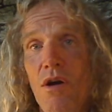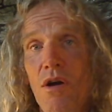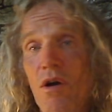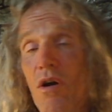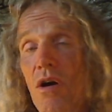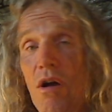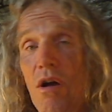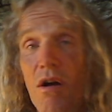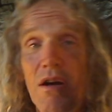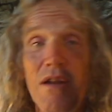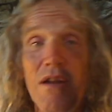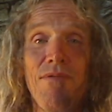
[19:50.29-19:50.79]

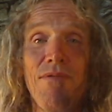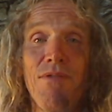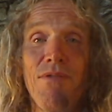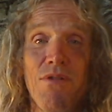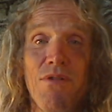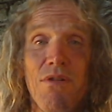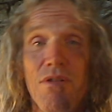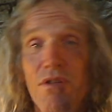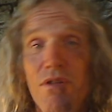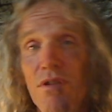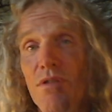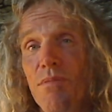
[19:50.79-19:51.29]
Or if
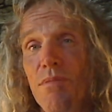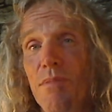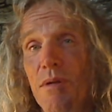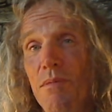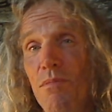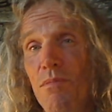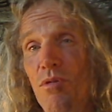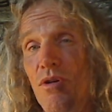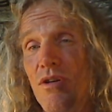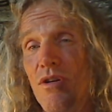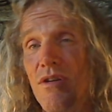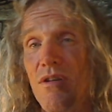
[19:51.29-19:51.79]
you're a little bit
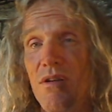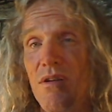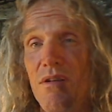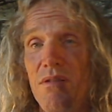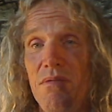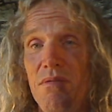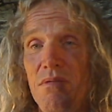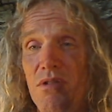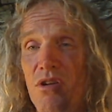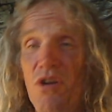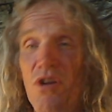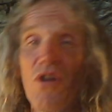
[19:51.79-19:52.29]
more
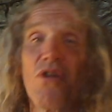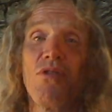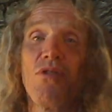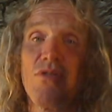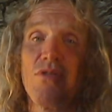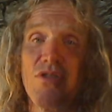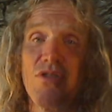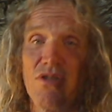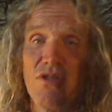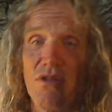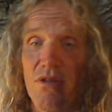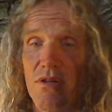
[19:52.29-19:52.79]

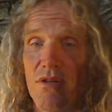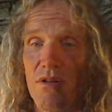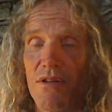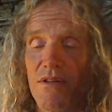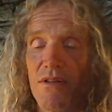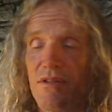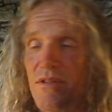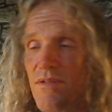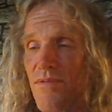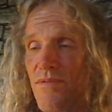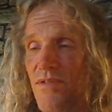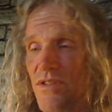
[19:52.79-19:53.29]
cultured
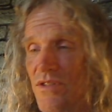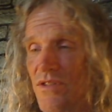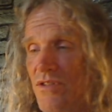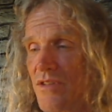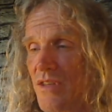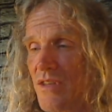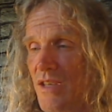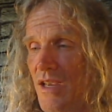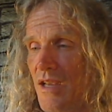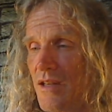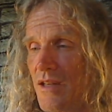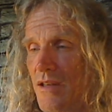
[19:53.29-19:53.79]
and
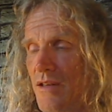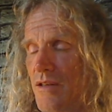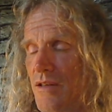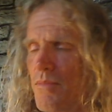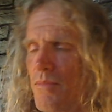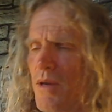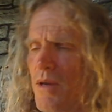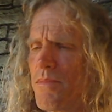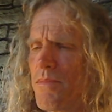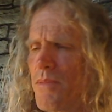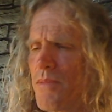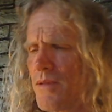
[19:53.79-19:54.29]
sophisticated, you
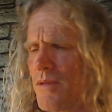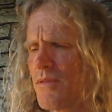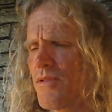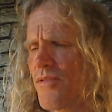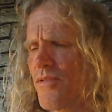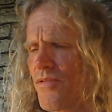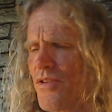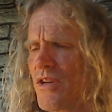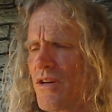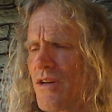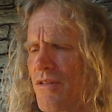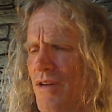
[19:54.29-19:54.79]
might be able to
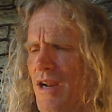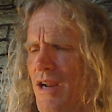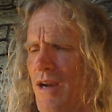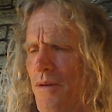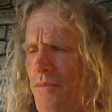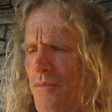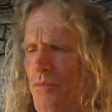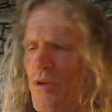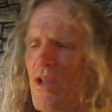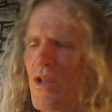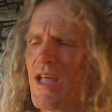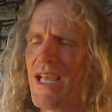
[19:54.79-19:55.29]
figure
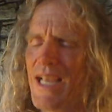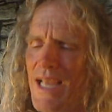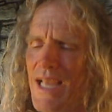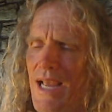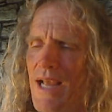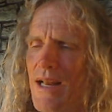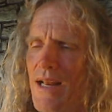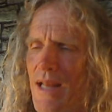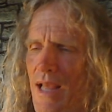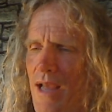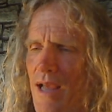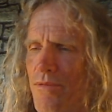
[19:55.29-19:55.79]
out, well, I
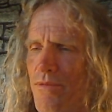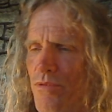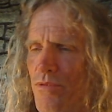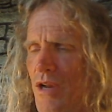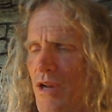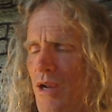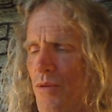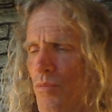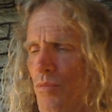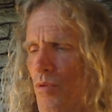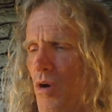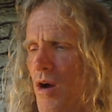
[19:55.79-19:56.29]
can't have what
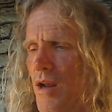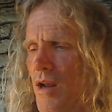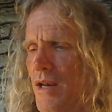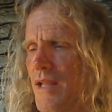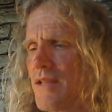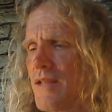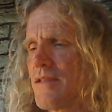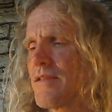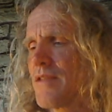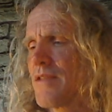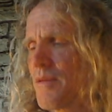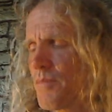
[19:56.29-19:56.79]
I want
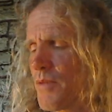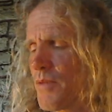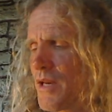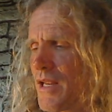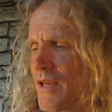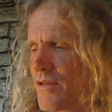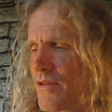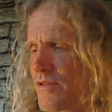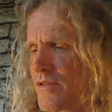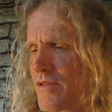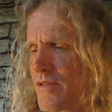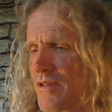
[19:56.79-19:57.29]
at somebody
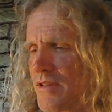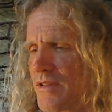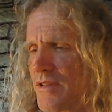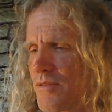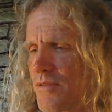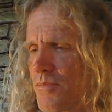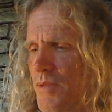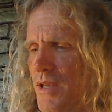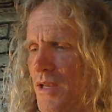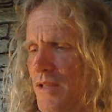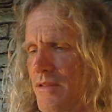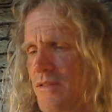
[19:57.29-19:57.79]
else's
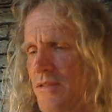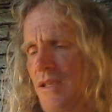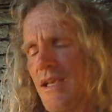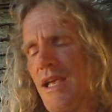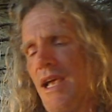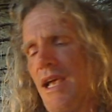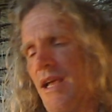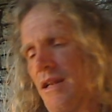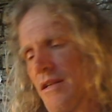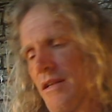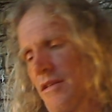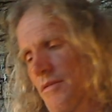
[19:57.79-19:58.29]
expense. I
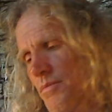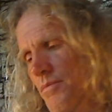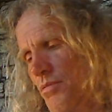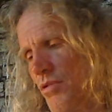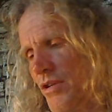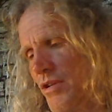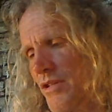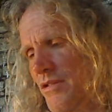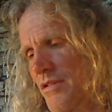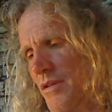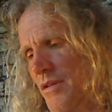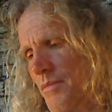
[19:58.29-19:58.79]
can't
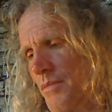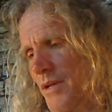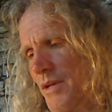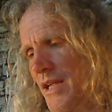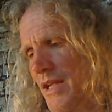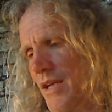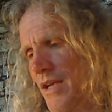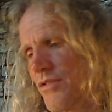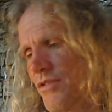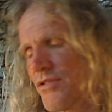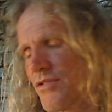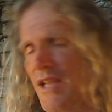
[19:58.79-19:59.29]
exploit
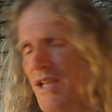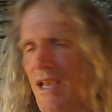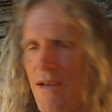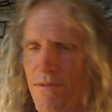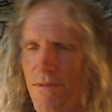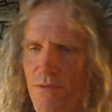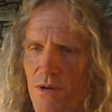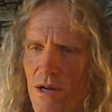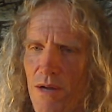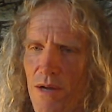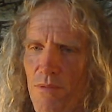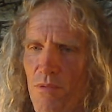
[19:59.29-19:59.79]
somebody else to
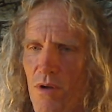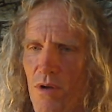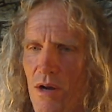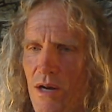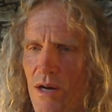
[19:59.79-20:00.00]
have what I want.